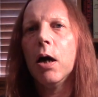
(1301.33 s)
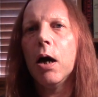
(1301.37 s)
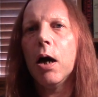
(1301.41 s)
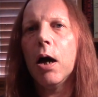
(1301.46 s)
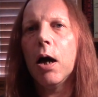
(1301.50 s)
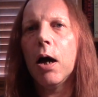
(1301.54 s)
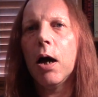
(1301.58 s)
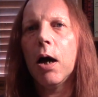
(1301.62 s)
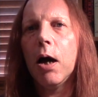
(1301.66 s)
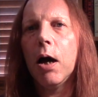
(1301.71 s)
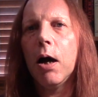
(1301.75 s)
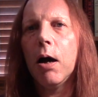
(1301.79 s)

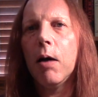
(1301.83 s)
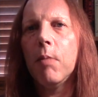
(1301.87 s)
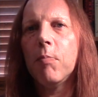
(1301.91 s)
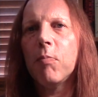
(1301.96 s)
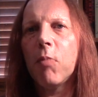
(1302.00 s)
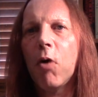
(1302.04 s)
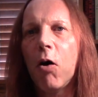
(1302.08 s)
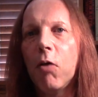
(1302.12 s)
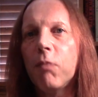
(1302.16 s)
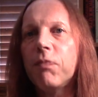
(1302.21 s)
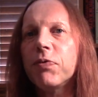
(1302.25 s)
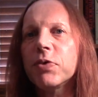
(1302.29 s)

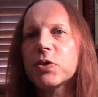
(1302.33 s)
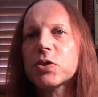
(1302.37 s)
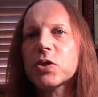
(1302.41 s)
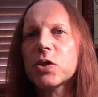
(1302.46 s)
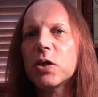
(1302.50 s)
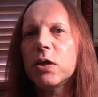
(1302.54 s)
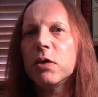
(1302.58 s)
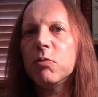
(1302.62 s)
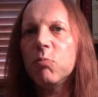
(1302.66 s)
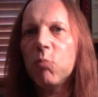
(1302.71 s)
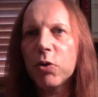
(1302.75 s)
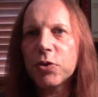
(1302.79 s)

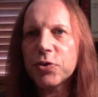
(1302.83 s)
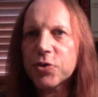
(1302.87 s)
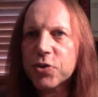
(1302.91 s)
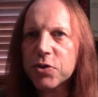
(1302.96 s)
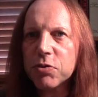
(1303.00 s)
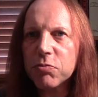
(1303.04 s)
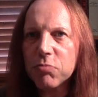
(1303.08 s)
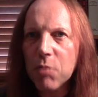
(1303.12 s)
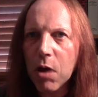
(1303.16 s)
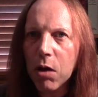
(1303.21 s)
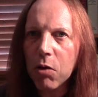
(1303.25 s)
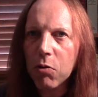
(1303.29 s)
Obviously, once
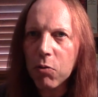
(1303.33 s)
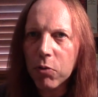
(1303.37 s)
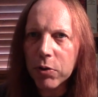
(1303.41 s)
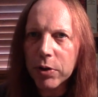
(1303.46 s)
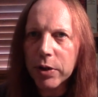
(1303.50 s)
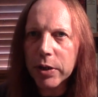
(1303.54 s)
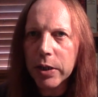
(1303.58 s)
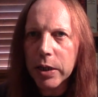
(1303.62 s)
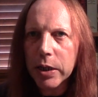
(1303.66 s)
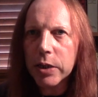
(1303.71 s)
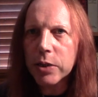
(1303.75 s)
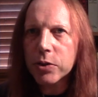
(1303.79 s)
you know what
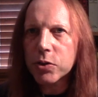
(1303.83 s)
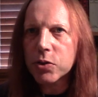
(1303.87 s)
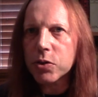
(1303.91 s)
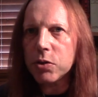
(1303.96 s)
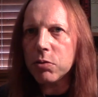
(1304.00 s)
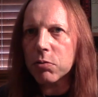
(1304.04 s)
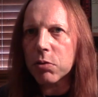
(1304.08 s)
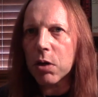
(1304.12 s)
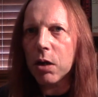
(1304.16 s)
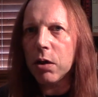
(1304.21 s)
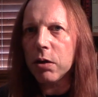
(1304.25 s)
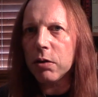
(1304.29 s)
it is,
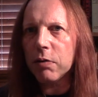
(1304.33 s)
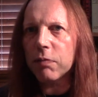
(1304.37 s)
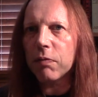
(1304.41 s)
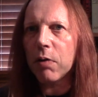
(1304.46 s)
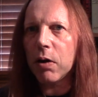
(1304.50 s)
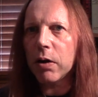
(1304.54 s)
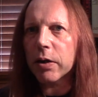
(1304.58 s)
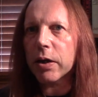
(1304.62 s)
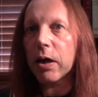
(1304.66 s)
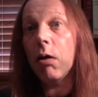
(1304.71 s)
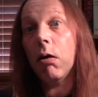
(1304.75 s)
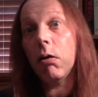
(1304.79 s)
you kind of
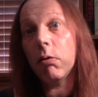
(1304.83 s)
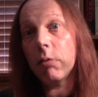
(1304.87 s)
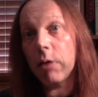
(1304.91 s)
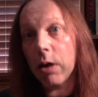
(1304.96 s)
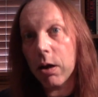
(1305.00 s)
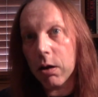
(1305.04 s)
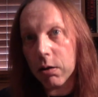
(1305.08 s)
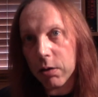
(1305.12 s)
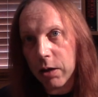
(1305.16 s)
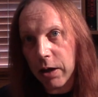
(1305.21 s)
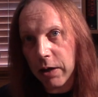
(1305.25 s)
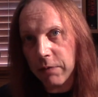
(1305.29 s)
like, oh
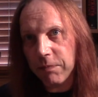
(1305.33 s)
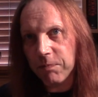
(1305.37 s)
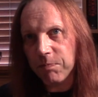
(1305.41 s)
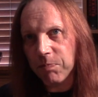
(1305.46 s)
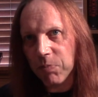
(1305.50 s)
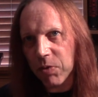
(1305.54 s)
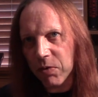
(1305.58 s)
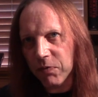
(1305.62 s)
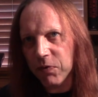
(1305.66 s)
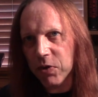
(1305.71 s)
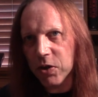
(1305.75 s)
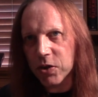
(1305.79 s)
yeah, okay,
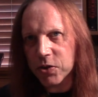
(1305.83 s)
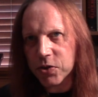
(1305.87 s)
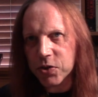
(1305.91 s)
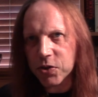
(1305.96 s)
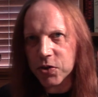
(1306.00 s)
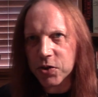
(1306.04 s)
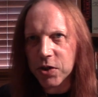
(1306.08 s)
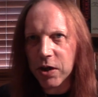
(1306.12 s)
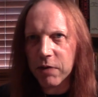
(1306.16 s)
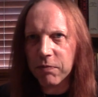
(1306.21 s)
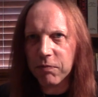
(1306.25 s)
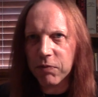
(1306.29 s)
the first
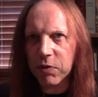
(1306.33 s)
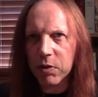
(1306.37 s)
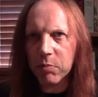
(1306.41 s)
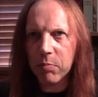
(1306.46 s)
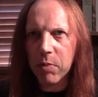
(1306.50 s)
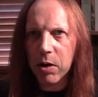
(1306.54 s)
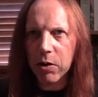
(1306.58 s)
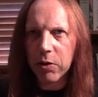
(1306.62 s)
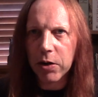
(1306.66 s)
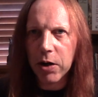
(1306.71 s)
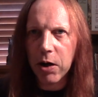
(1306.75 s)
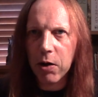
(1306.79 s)
and second bill
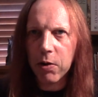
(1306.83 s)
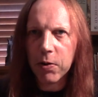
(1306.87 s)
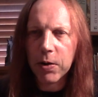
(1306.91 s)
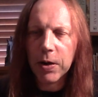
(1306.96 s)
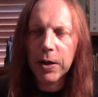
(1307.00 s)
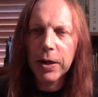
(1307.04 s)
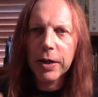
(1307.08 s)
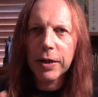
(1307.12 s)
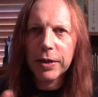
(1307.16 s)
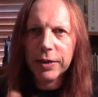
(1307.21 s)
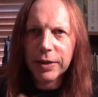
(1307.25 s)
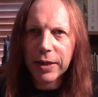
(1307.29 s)
American oak,
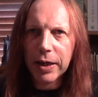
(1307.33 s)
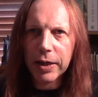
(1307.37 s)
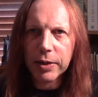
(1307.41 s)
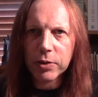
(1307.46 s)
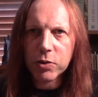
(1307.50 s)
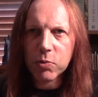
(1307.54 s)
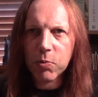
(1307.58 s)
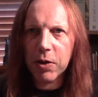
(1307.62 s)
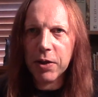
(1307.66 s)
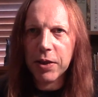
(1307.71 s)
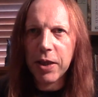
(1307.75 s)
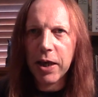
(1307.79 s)

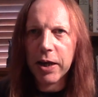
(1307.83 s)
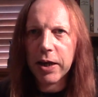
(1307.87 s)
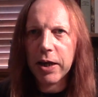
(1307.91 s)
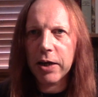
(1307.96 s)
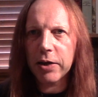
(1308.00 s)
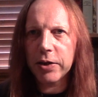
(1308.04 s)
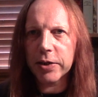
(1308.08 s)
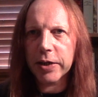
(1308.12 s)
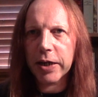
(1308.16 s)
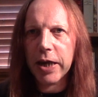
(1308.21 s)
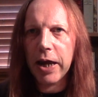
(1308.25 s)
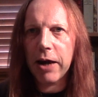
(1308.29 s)
that's where that
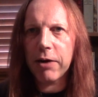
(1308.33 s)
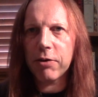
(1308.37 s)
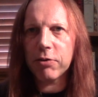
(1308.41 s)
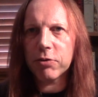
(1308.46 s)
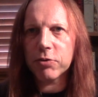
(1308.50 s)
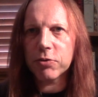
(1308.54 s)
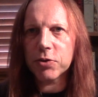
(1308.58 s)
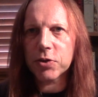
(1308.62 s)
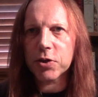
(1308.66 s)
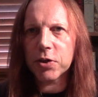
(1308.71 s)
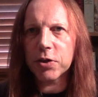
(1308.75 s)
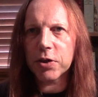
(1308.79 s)
kind of
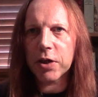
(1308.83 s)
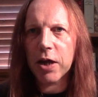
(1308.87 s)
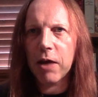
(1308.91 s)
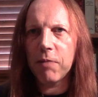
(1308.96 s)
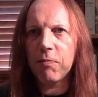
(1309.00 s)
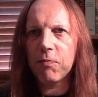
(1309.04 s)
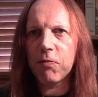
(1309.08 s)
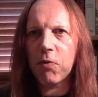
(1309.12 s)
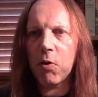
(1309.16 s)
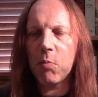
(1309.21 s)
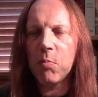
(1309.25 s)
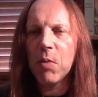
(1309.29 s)
character is going to
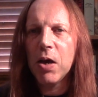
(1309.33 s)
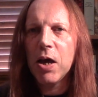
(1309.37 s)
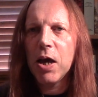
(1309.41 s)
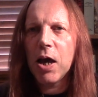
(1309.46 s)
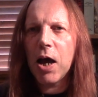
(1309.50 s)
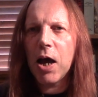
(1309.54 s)
come from.